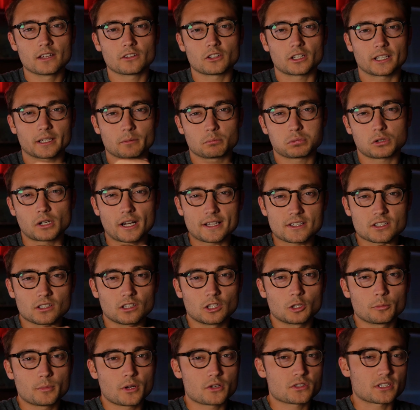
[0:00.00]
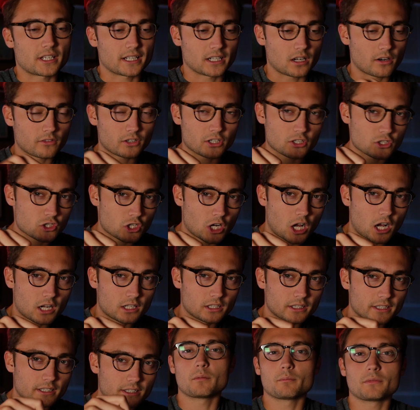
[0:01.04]
like pretzel almost, like covered in
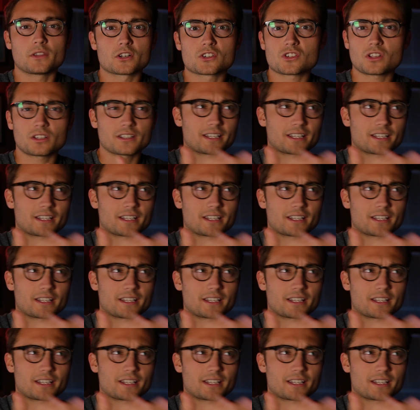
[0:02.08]
chocolate. There's